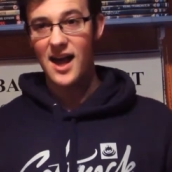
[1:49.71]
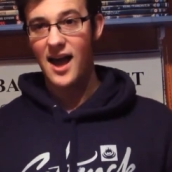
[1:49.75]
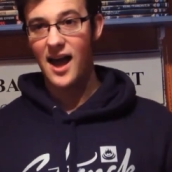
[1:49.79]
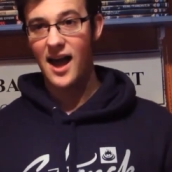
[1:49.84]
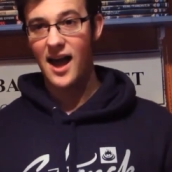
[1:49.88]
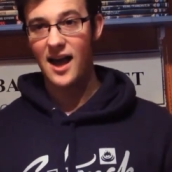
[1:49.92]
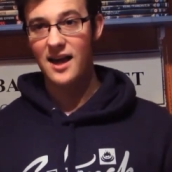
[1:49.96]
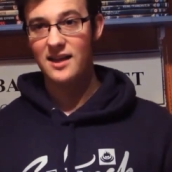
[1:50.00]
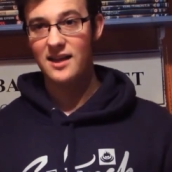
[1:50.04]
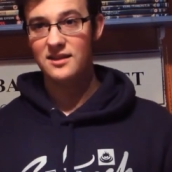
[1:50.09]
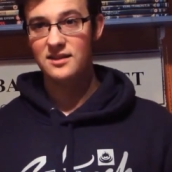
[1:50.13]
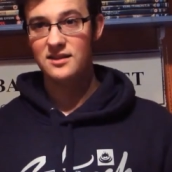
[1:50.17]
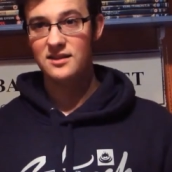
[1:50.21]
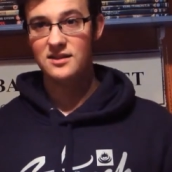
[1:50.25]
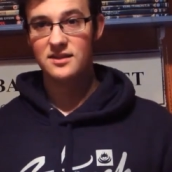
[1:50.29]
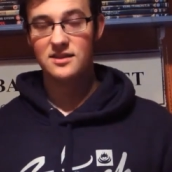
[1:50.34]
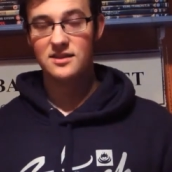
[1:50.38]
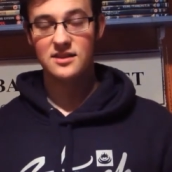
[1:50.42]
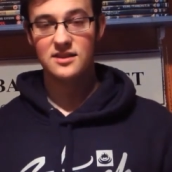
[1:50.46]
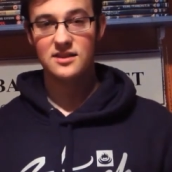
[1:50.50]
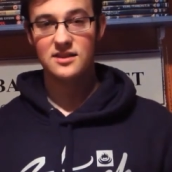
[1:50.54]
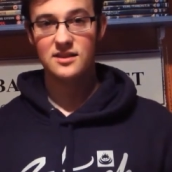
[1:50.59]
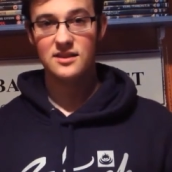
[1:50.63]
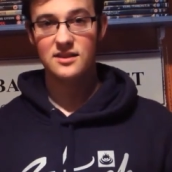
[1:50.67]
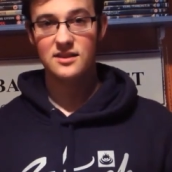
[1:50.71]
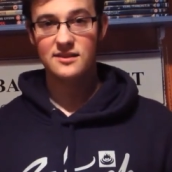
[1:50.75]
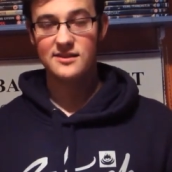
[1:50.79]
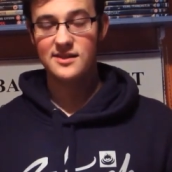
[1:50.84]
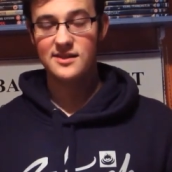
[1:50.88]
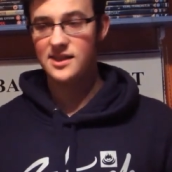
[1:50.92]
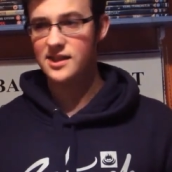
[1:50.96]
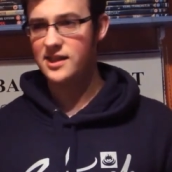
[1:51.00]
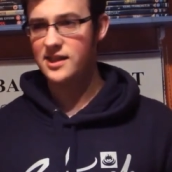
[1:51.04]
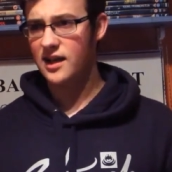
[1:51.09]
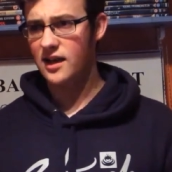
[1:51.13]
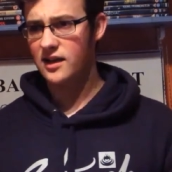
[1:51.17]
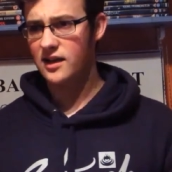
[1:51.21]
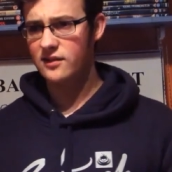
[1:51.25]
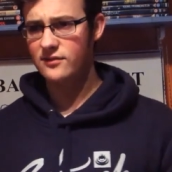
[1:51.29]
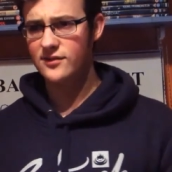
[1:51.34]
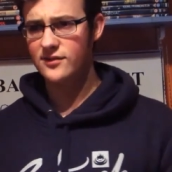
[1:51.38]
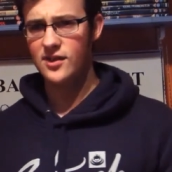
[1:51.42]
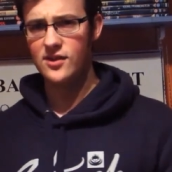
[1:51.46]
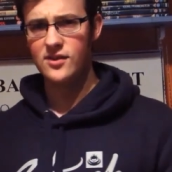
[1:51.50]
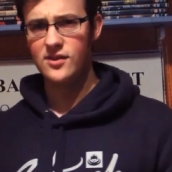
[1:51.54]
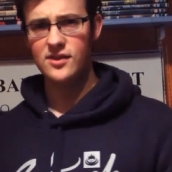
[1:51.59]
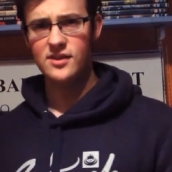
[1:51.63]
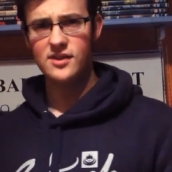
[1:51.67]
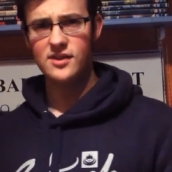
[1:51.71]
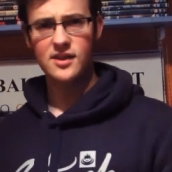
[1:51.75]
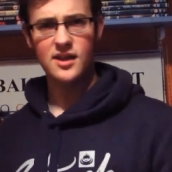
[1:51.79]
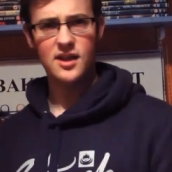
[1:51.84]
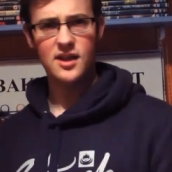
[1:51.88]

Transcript: and she kind of turned the